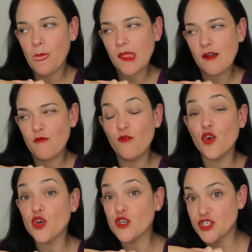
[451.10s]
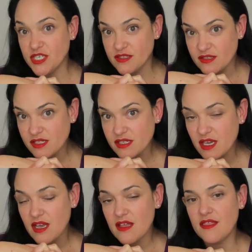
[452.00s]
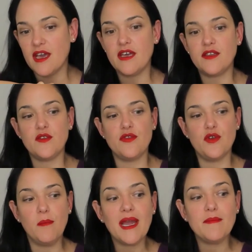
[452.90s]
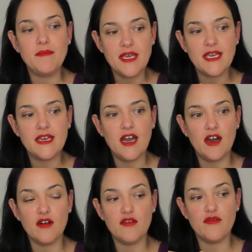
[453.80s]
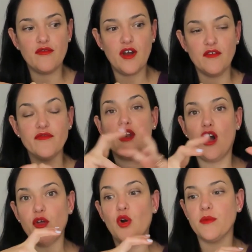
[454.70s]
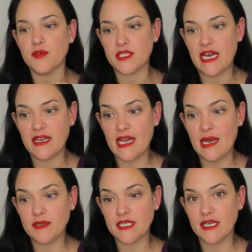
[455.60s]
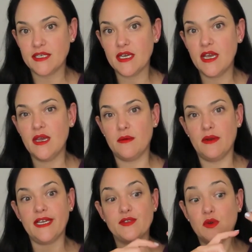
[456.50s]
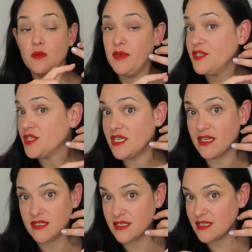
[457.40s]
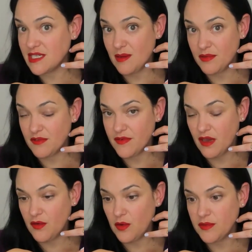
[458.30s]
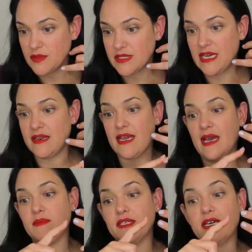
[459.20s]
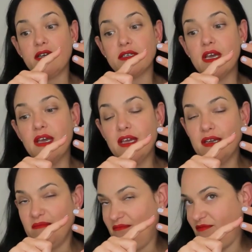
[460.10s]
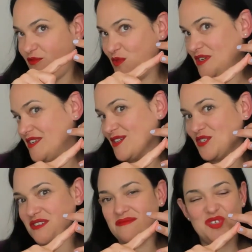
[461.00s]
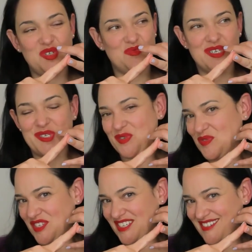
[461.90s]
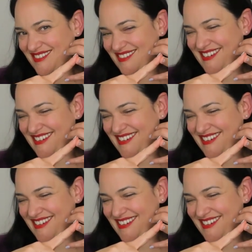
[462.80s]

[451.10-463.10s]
versions that there might be of non-homeostatic appetite, right? So binge eating is an example of non-homeostatic appetite. Food addiction, should we choose to